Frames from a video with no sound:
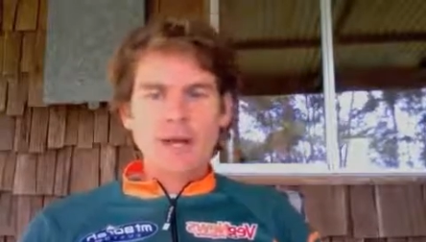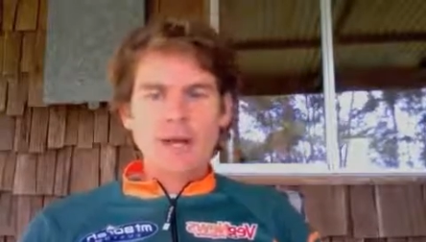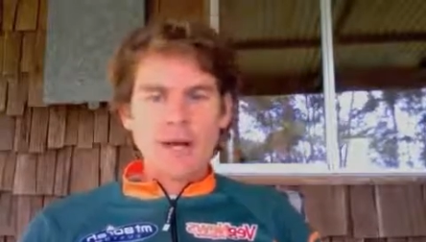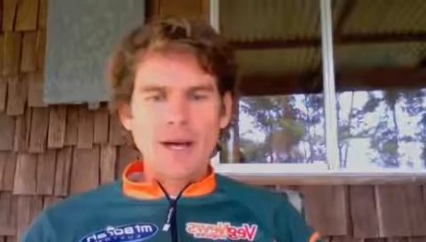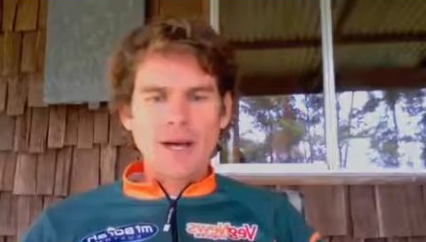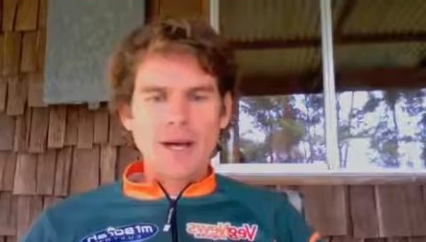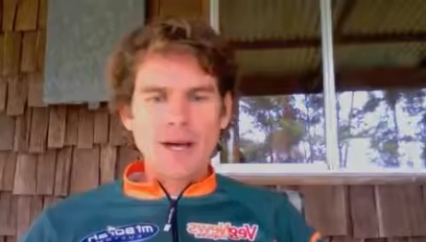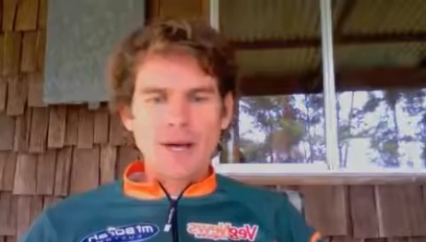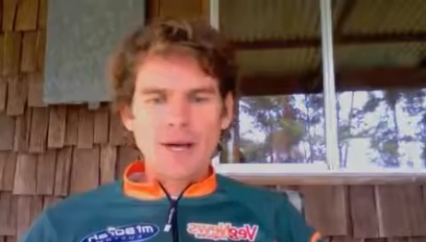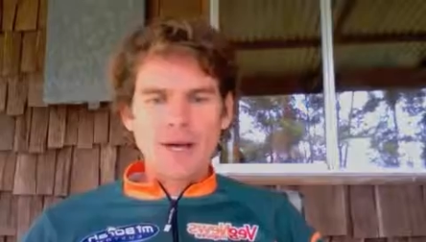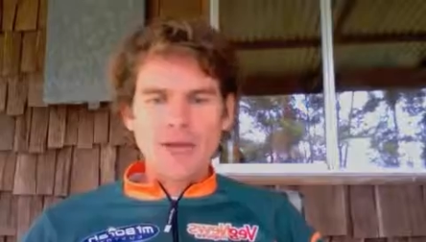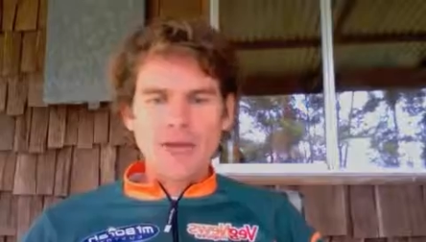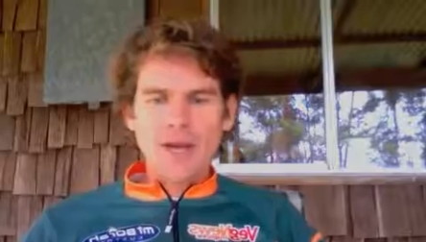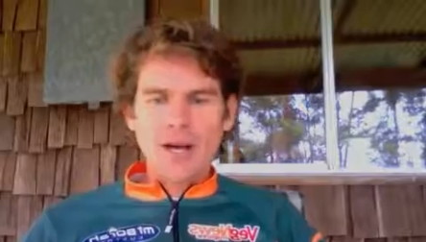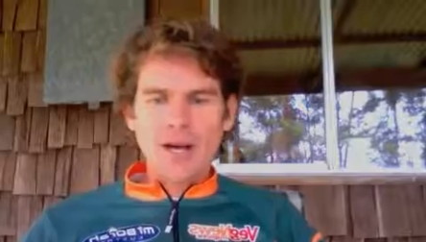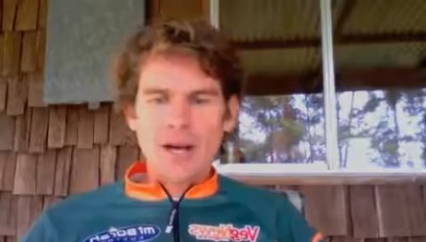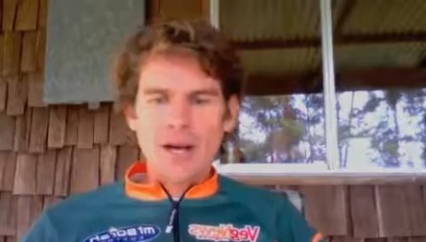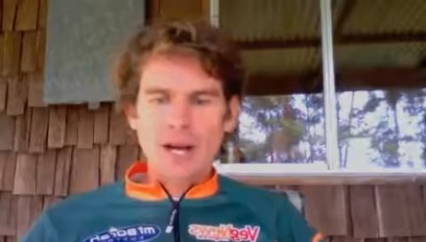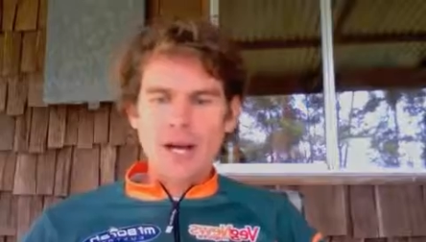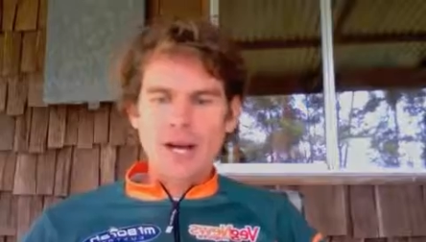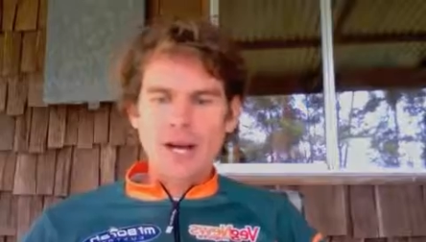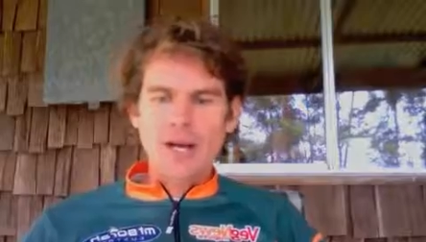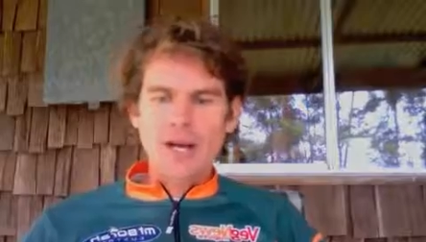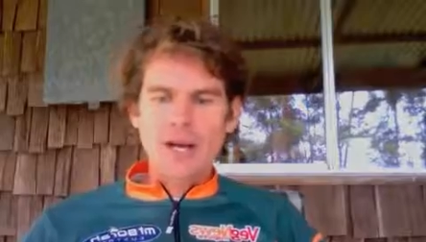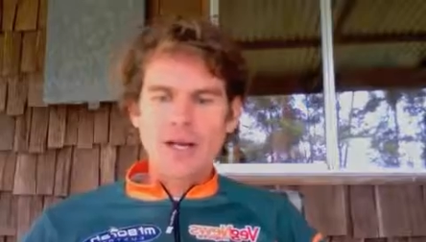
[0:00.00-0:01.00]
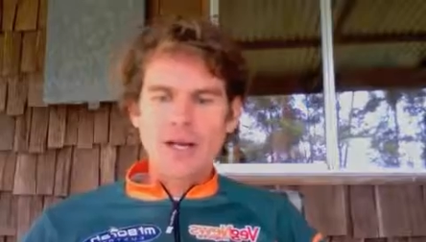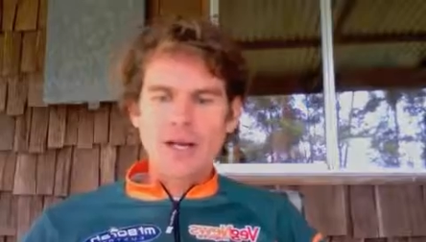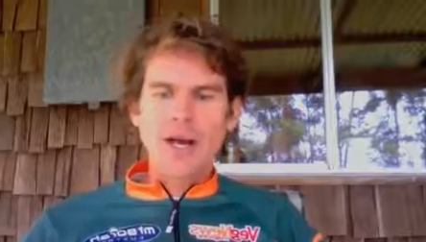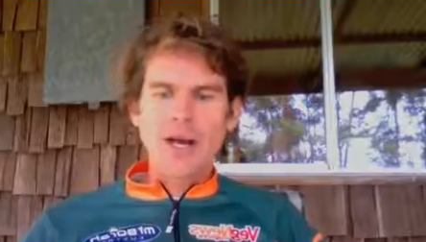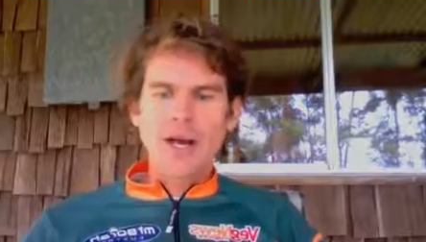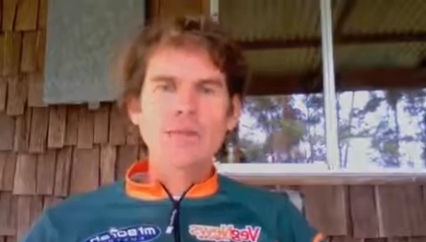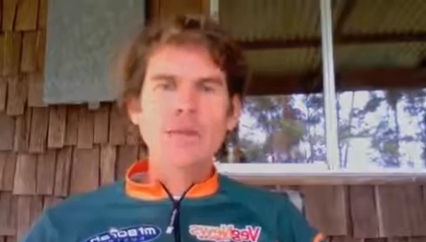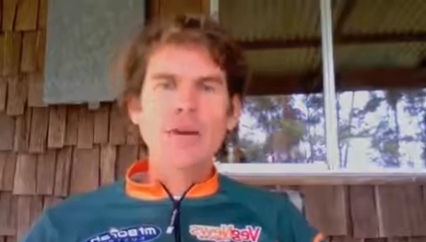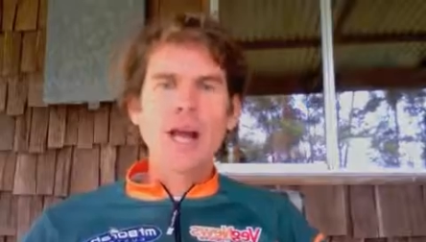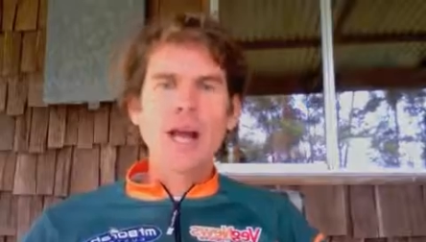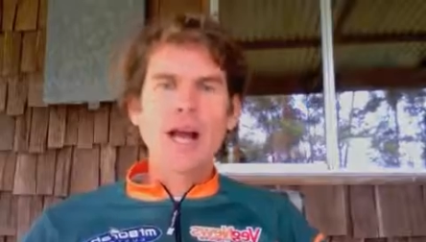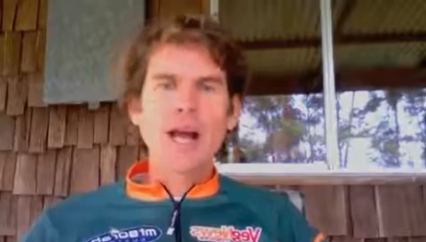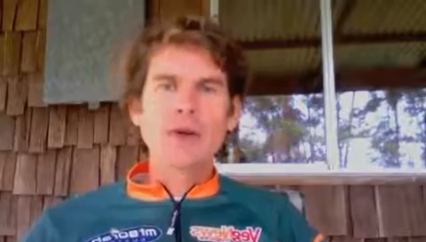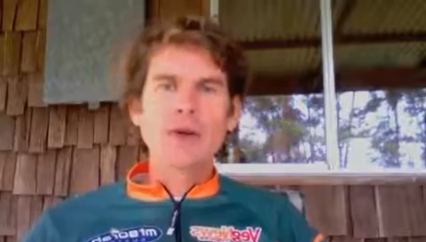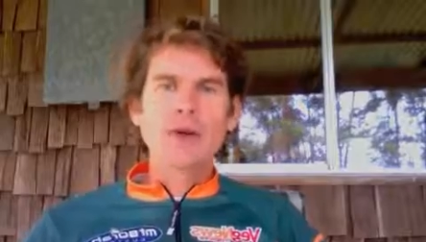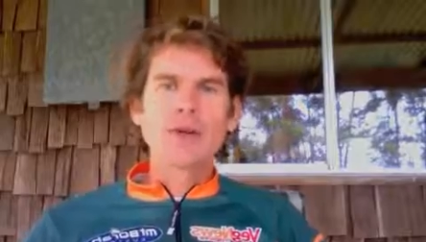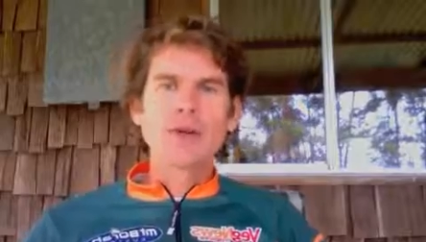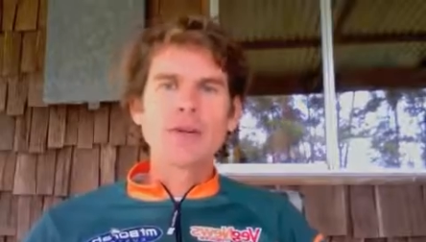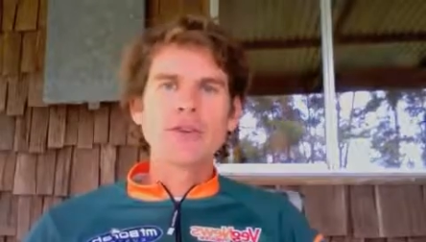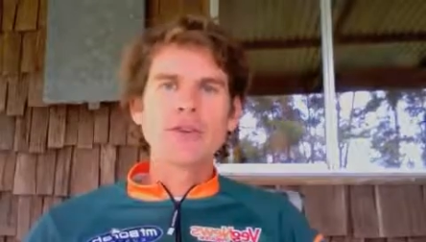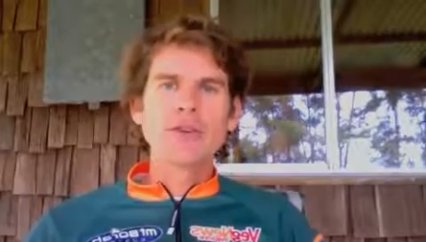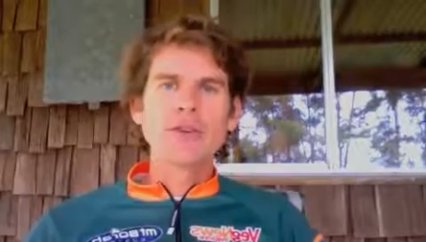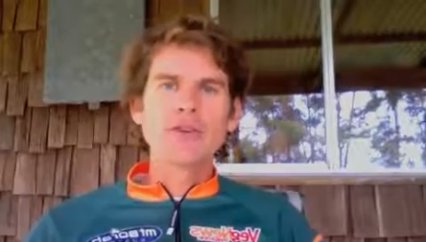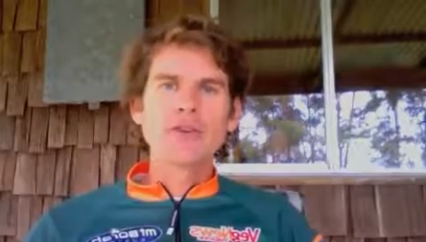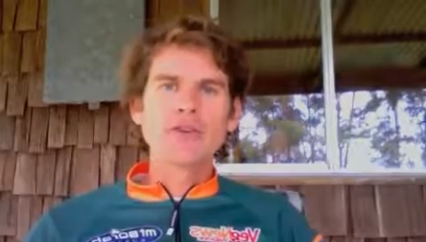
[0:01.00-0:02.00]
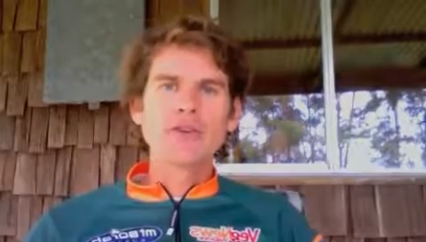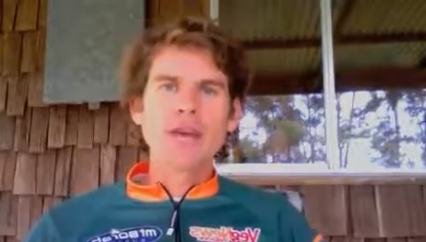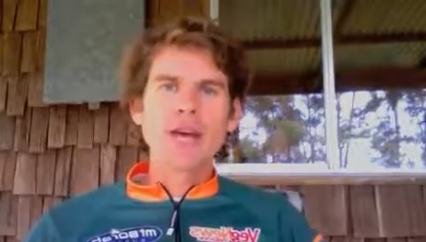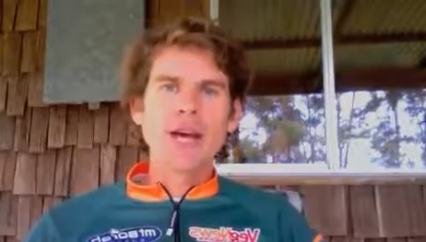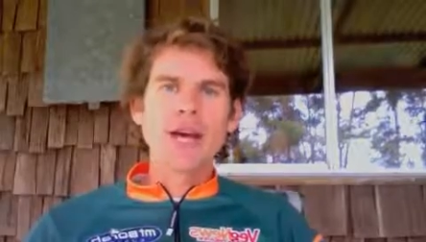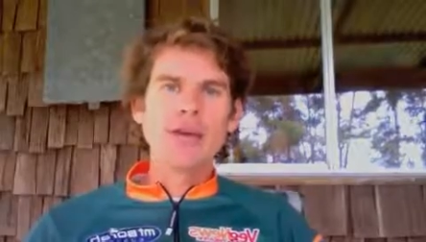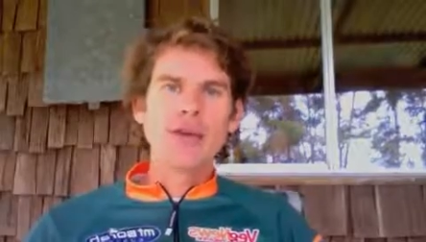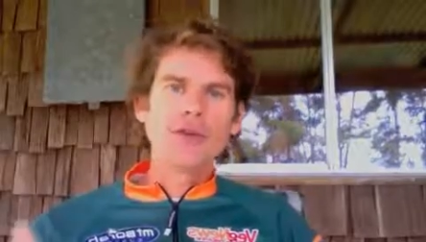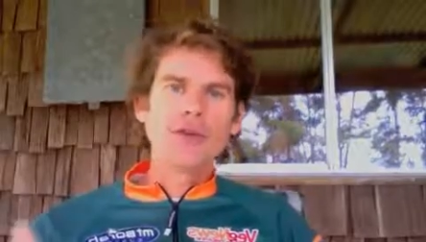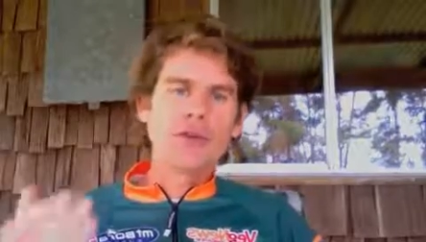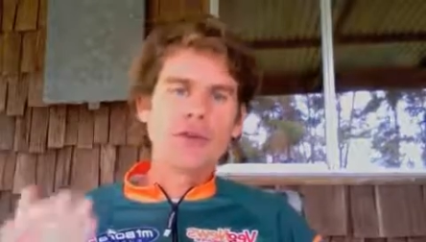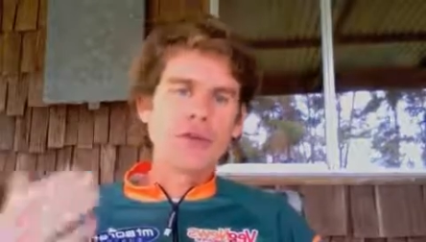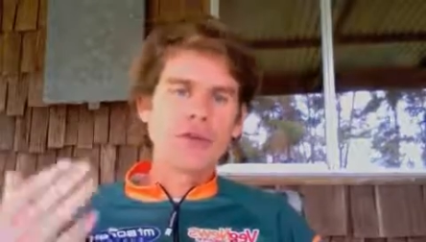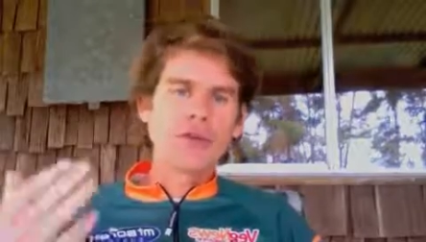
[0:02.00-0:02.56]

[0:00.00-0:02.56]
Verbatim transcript: and uh, start eating enough calories each day so